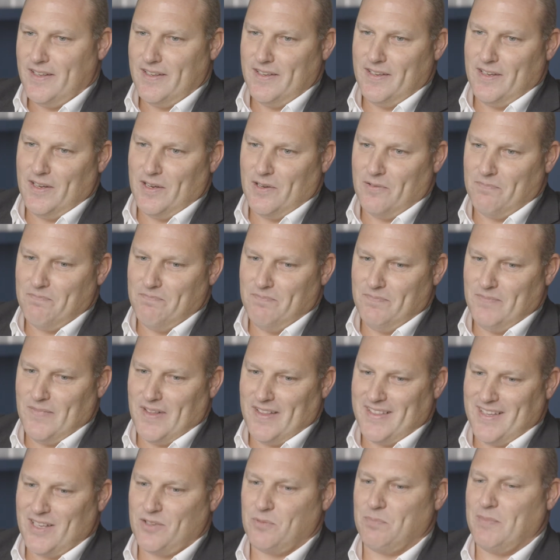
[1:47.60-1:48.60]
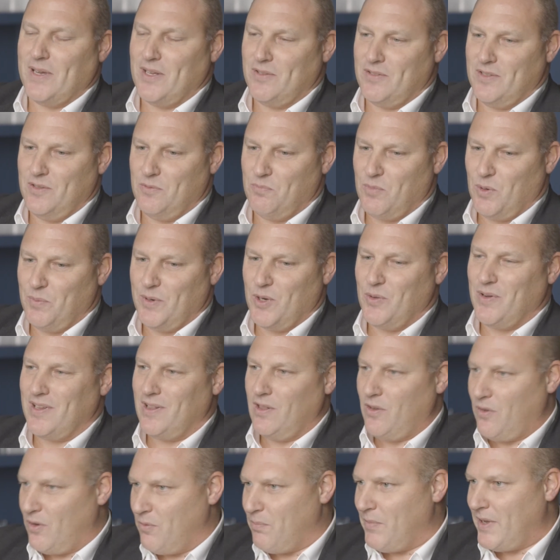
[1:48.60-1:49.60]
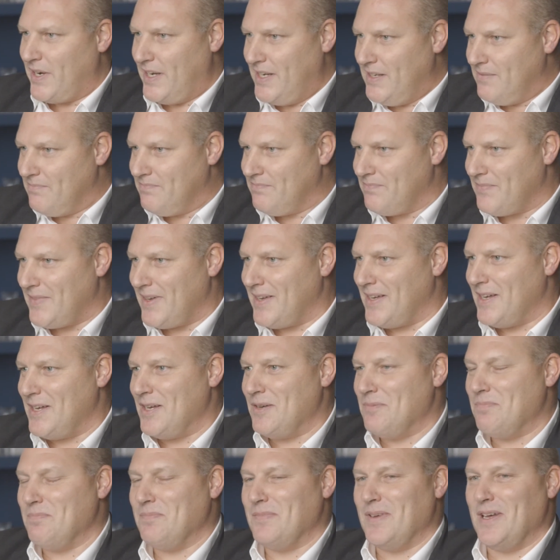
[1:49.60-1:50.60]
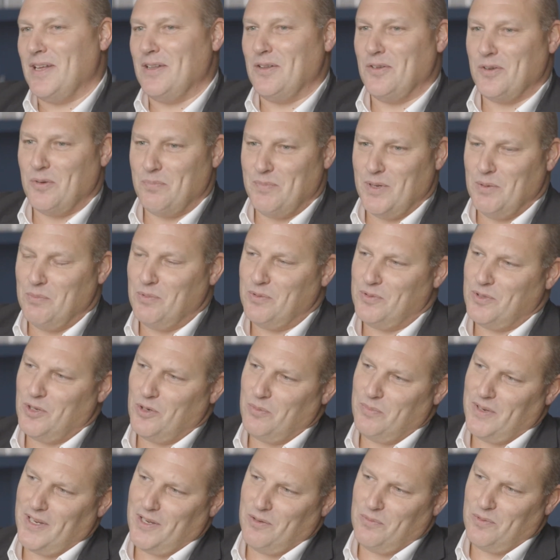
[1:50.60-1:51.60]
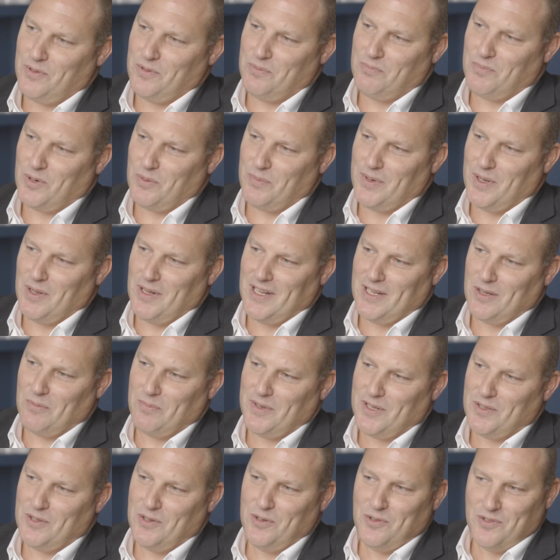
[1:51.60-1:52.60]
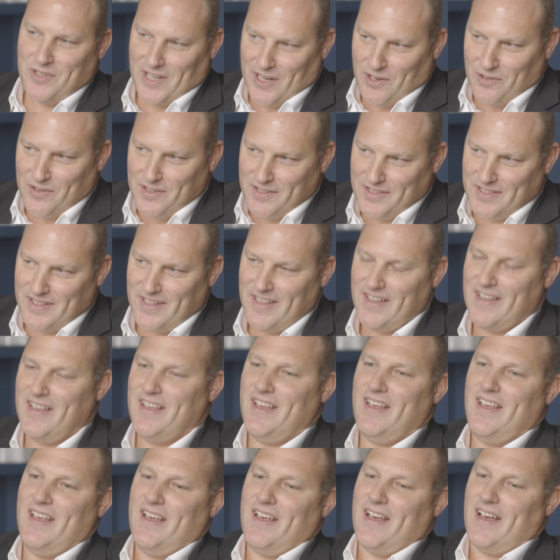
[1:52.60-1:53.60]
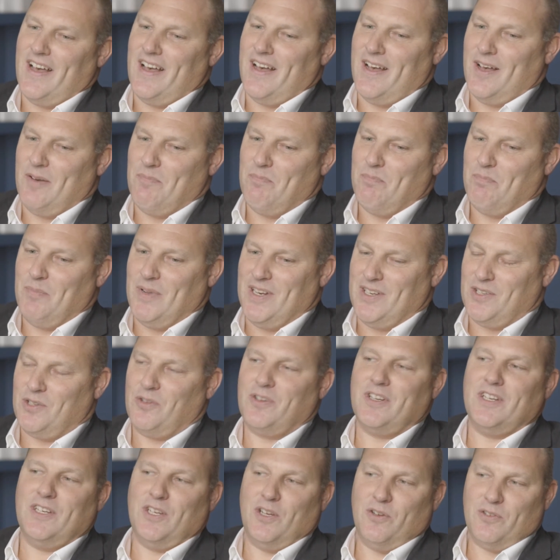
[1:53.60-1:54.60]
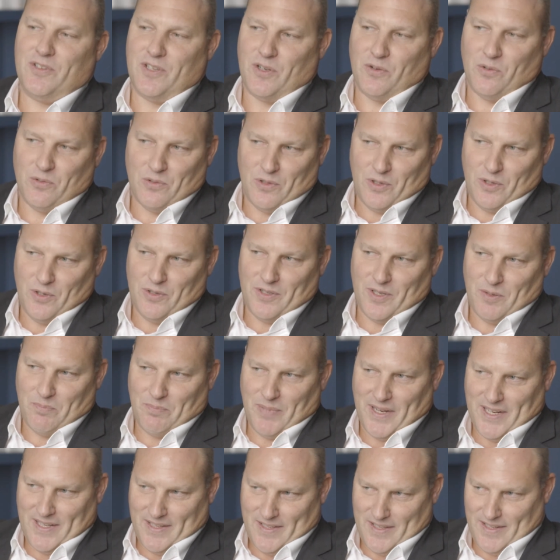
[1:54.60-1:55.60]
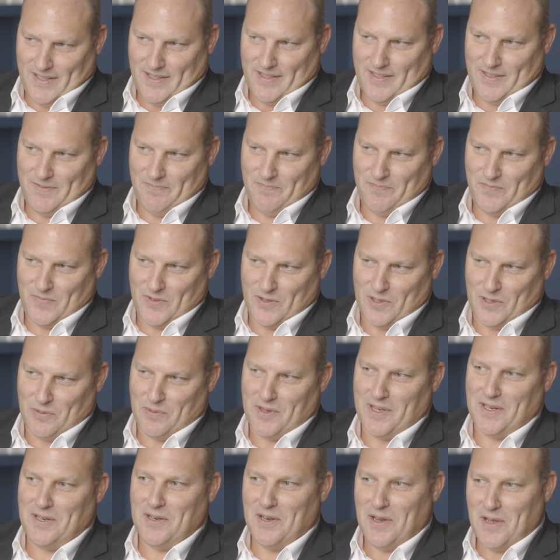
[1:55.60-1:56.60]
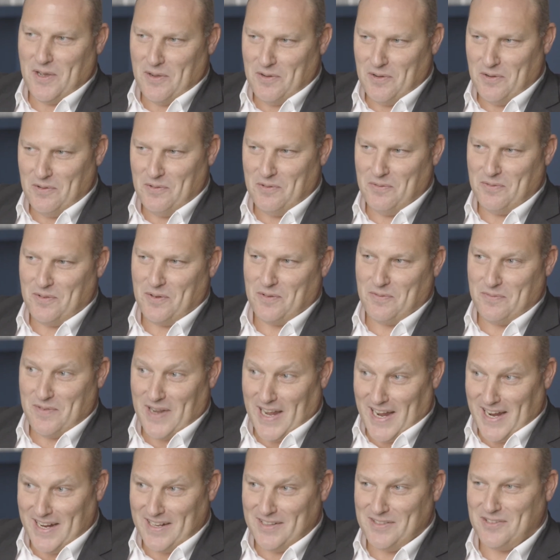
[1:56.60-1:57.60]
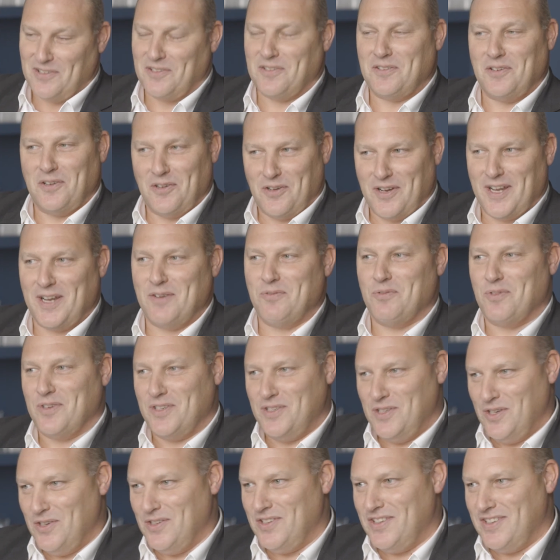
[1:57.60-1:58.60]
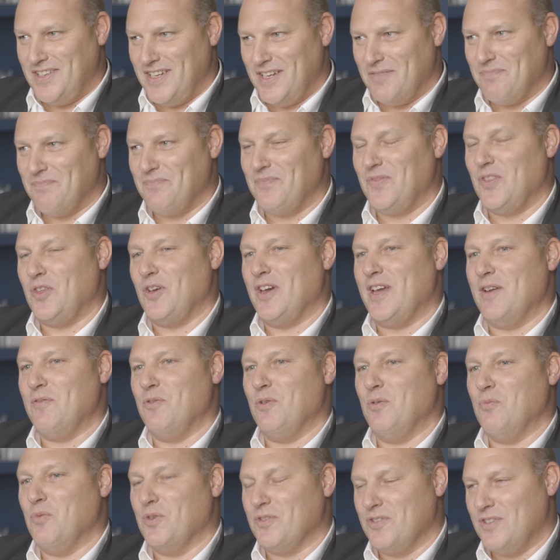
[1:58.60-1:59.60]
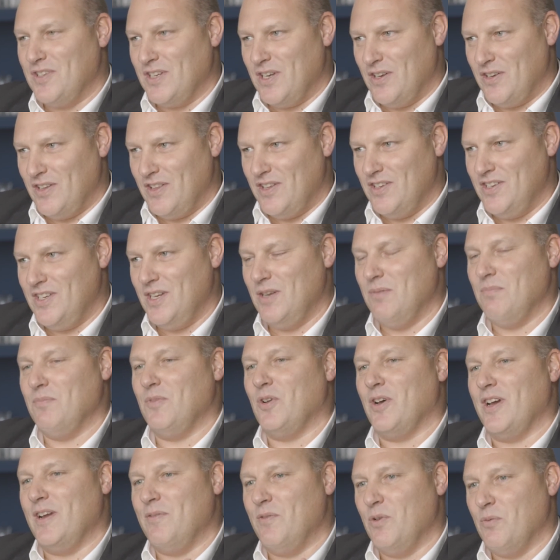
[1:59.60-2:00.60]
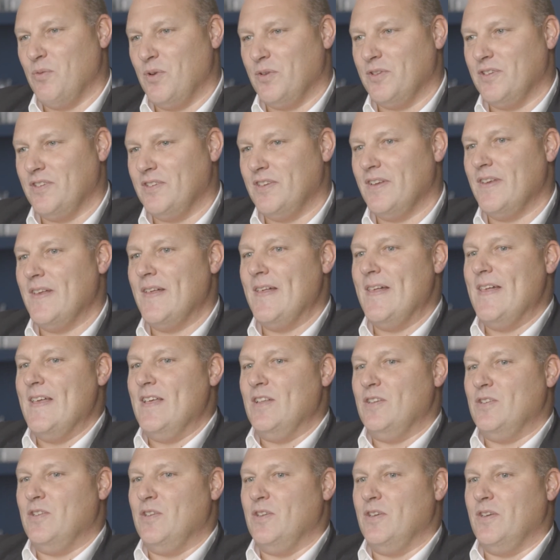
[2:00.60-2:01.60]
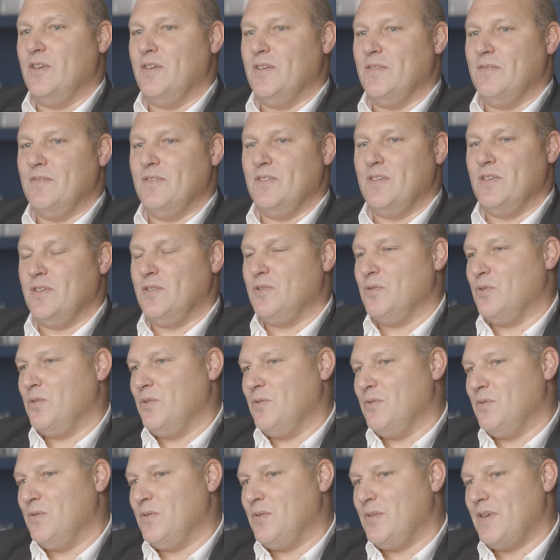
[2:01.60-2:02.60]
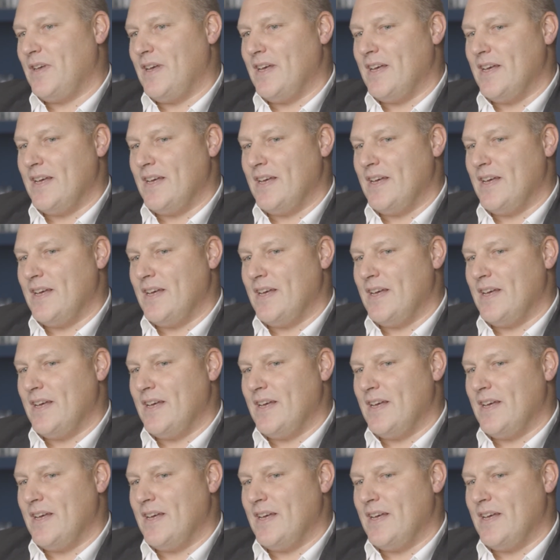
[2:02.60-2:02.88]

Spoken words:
you know, £1,000 is probably quite a lot of money. A lot of people told me it was probably a little bit too generous, but it's on a use it or lose it basis. So I know for a fact that not everyone uses it. Not everyone wants to go to the gym. Not everyone wants to sort of,